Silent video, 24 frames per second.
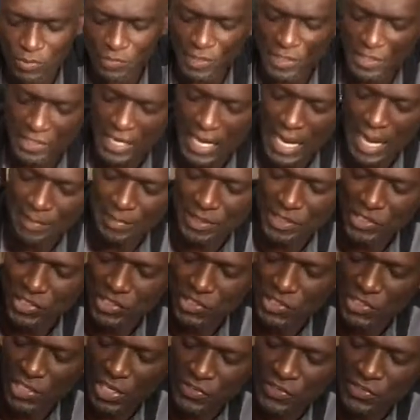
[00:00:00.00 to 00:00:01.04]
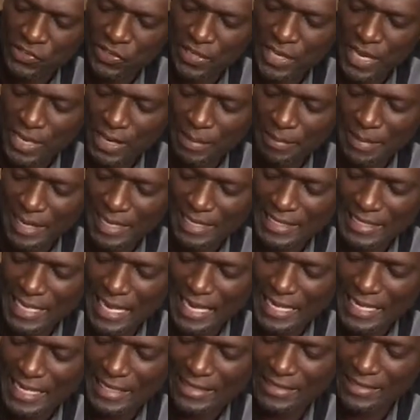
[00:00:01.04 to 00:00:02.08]
over the time. This is just to kind of
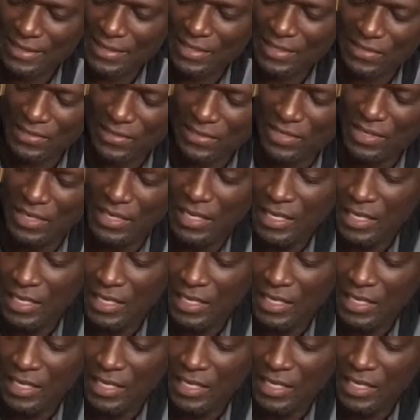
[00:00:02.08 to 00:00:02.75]
maintain it. So this